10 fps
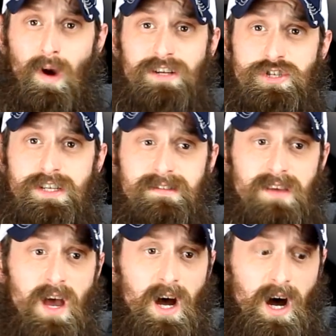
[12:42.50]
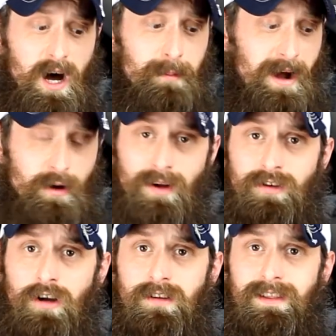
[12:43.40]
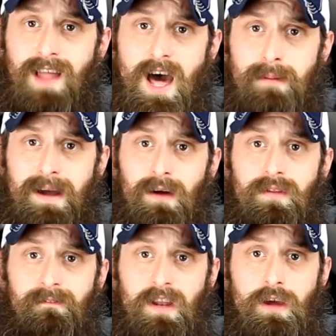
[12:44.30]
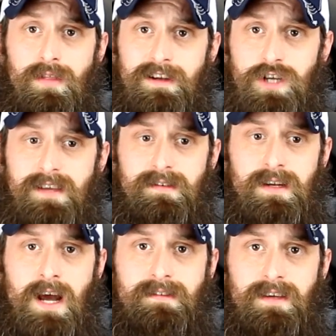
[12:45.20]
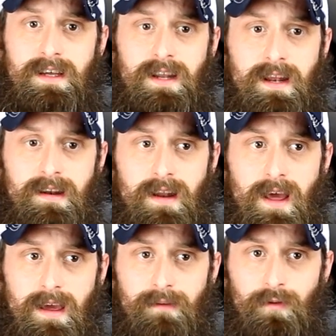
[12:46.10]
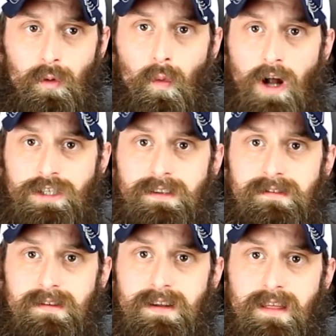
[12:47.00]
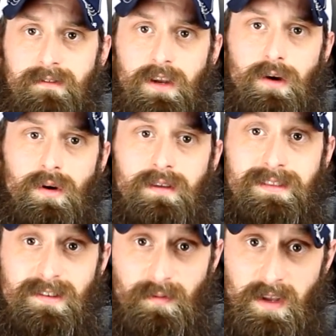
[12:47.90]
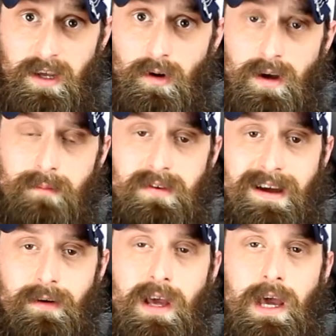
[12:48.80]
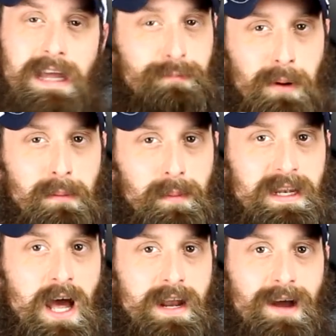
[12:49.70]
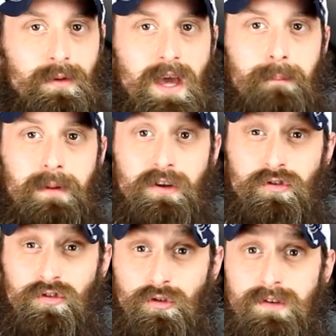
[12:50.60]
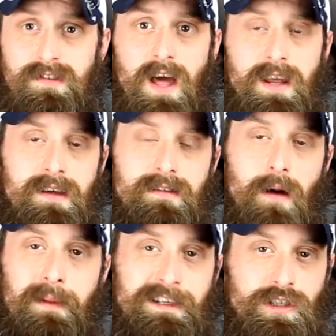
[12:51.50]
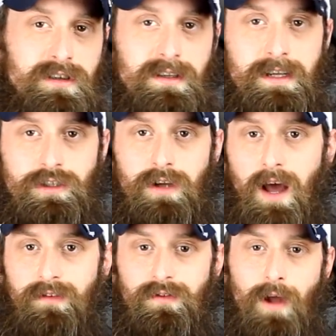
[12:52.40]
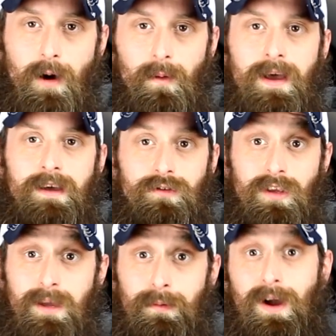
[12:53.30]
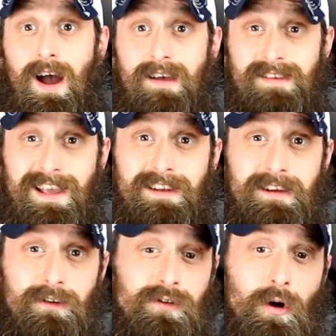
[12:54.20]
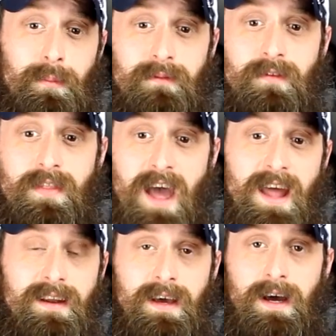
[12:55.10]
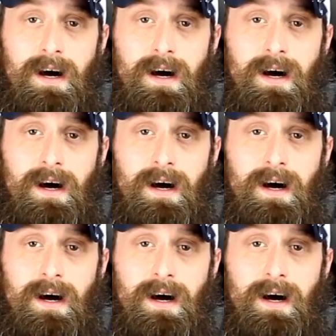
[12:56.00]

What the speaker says: questions. I know I talked a lot about the video that Jason and I did, and if you're watching this the day this video comes out, it's probably not out yet, but as soon as that hits, I'll make sure and let you guys know. So keep your eyes and ears open for that.